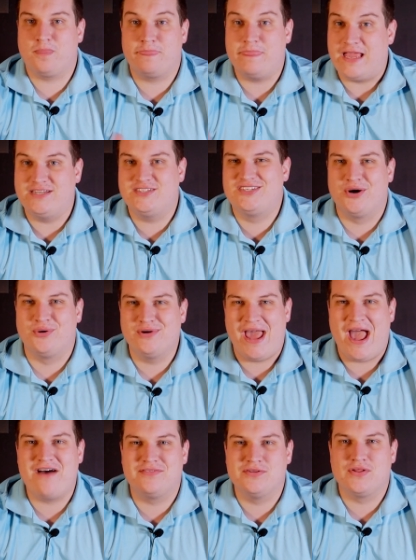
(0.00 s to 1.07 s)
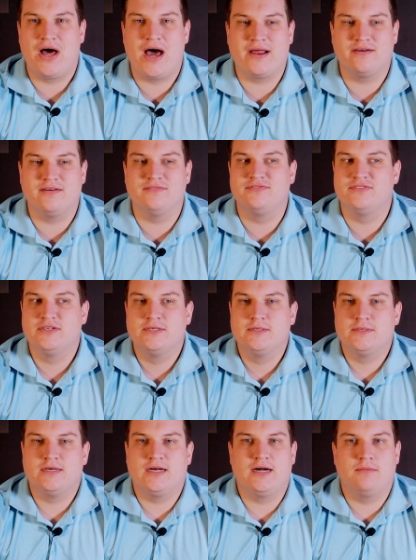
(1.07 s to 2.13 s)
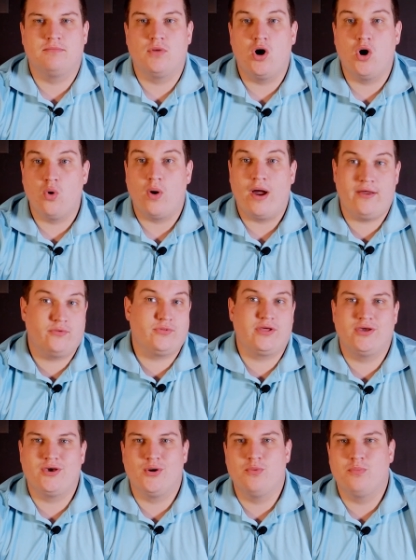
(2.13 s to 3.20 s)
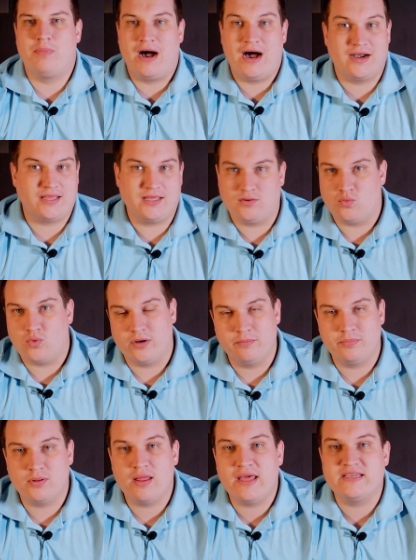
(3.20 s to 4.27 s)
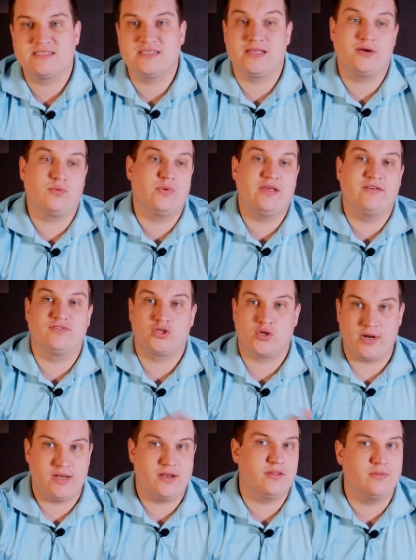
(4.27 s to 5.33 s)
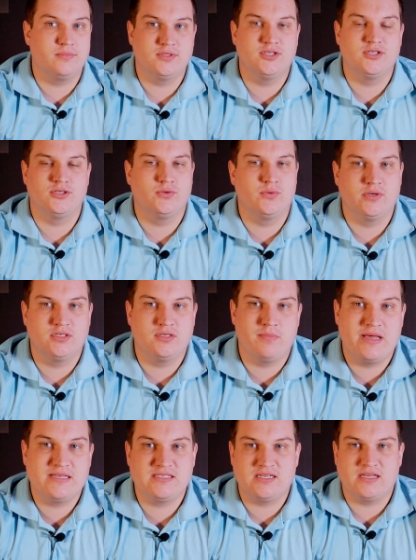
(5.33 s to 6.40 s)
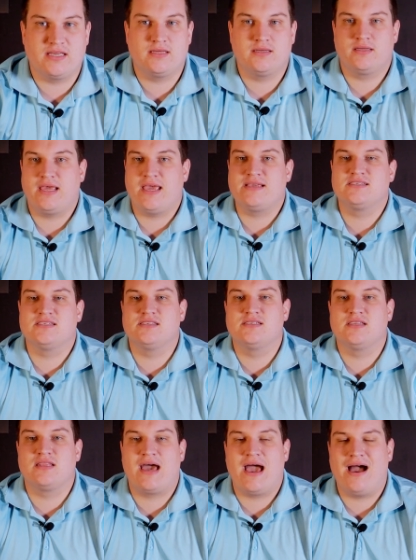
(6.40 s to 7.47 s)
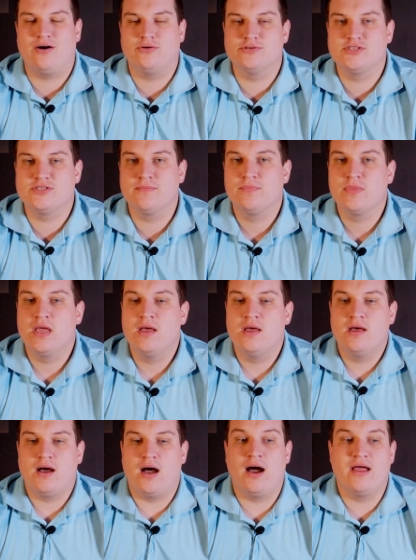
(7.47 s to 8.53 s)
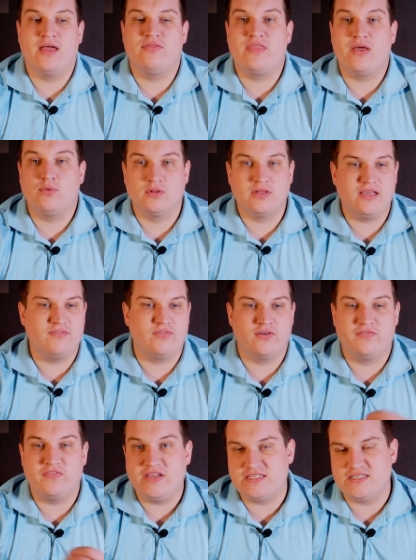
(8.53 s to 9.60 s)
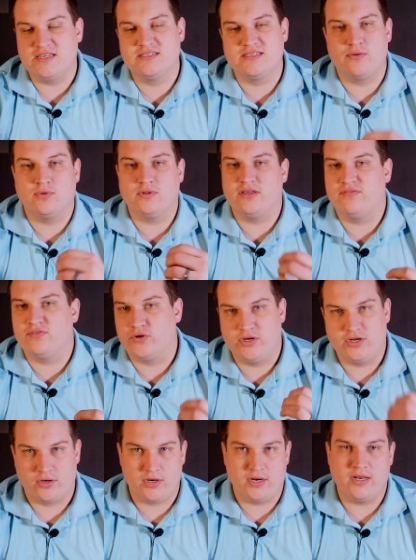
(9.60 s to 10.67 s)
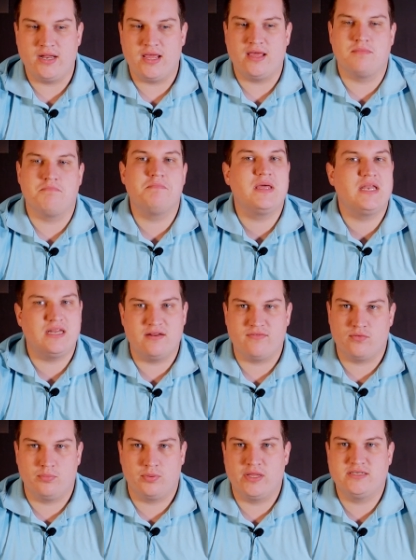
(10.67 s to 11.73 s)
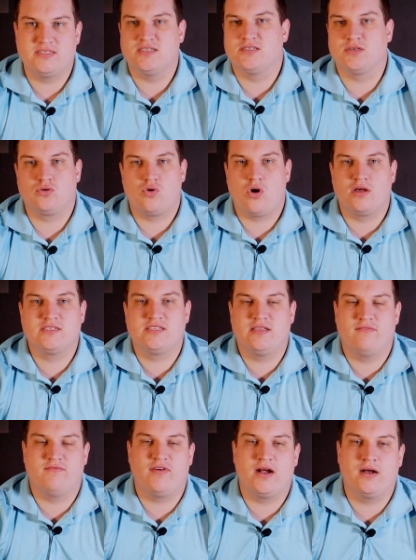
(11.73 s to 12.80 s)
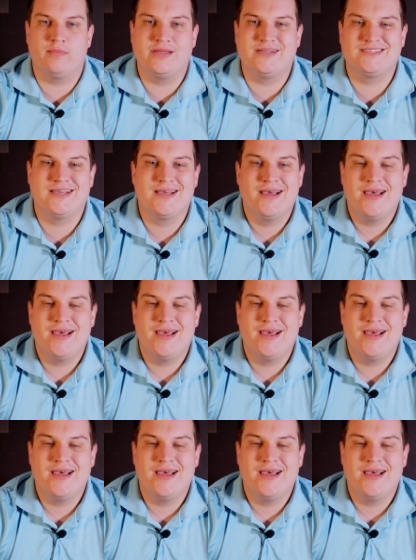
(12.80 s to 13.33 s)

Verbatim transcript: they don't have a lot of, oh, I only go potty in one place like we have trained them to do in domestic cases in the house. And they will leave their feces, they will leave their urine in many different places across the environment.